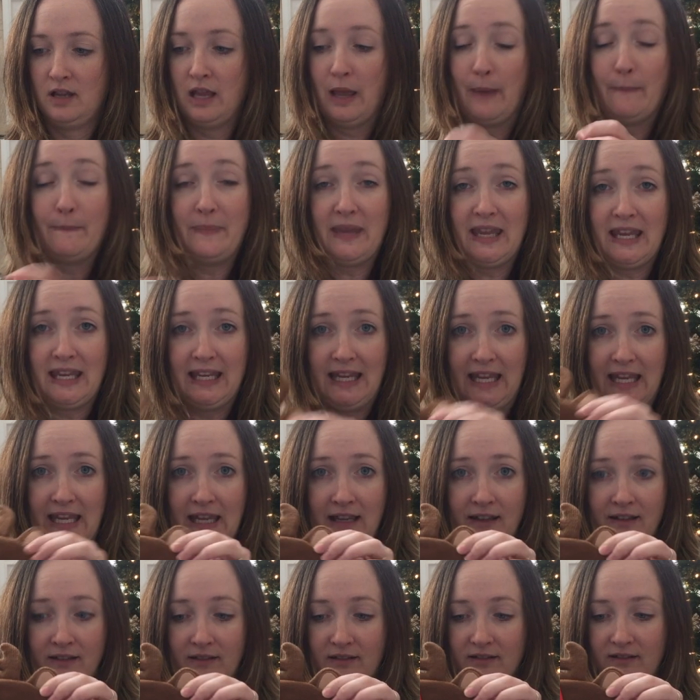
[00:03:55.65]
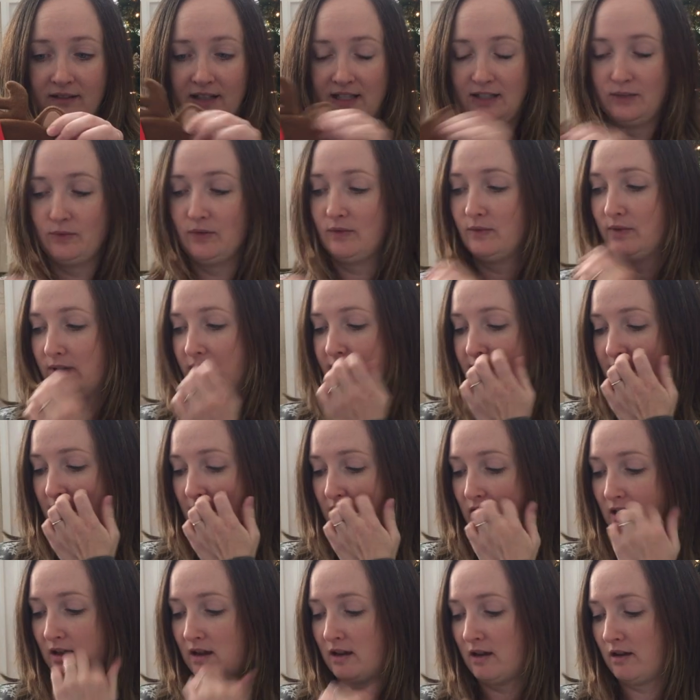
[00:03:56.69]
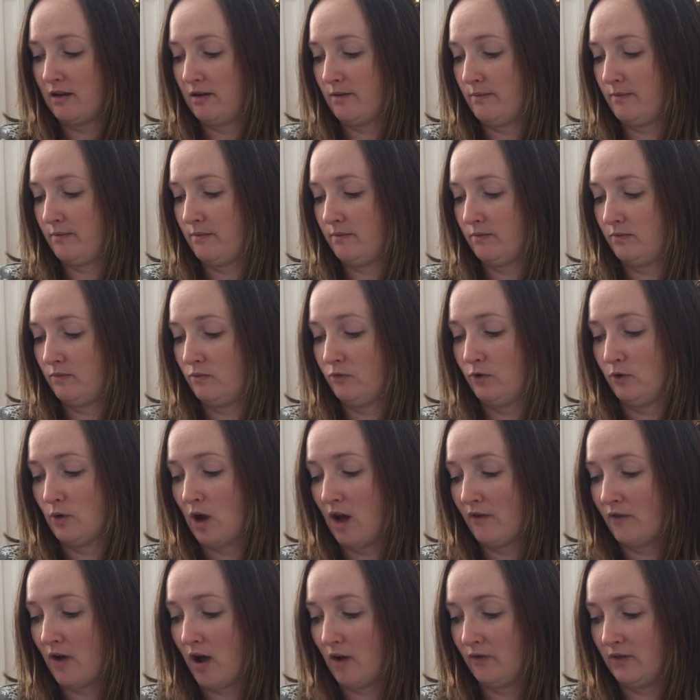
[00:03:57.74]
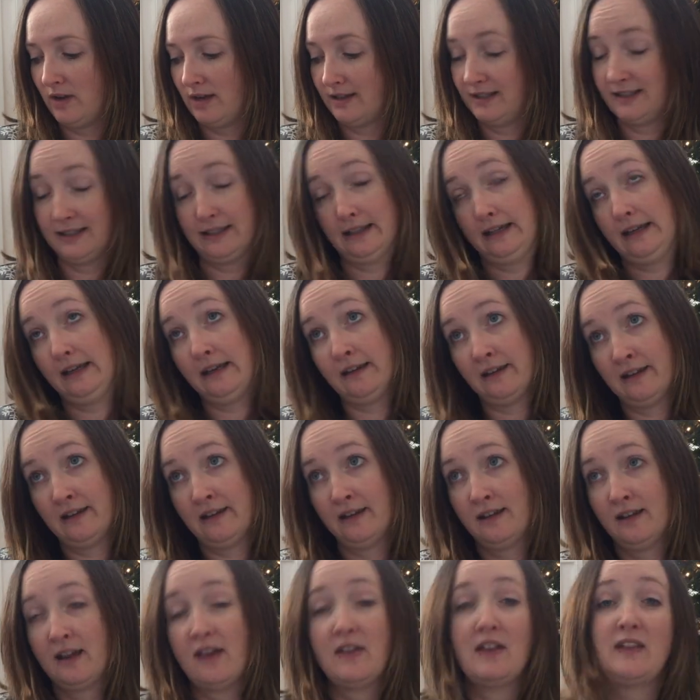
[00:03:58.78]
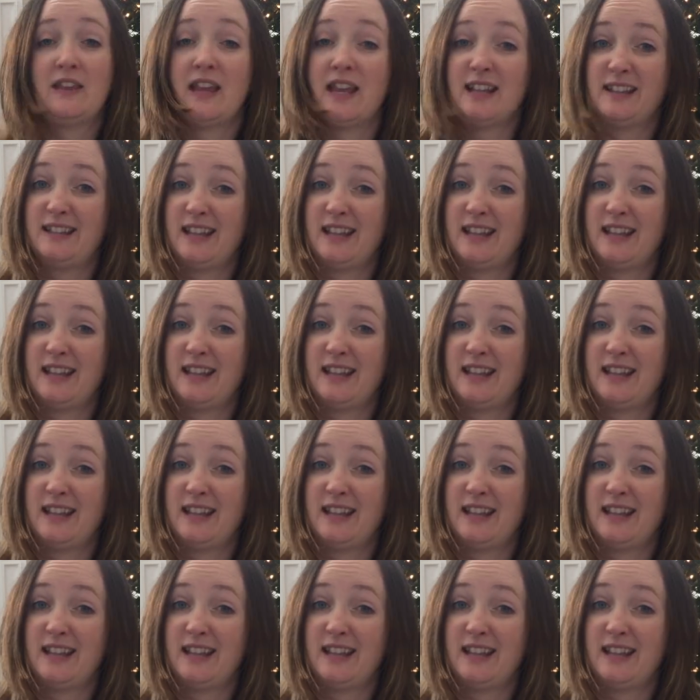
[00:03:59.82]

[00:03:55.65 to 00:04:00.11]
beanie this one was a uh, um, Rudolph, obviously. I think they had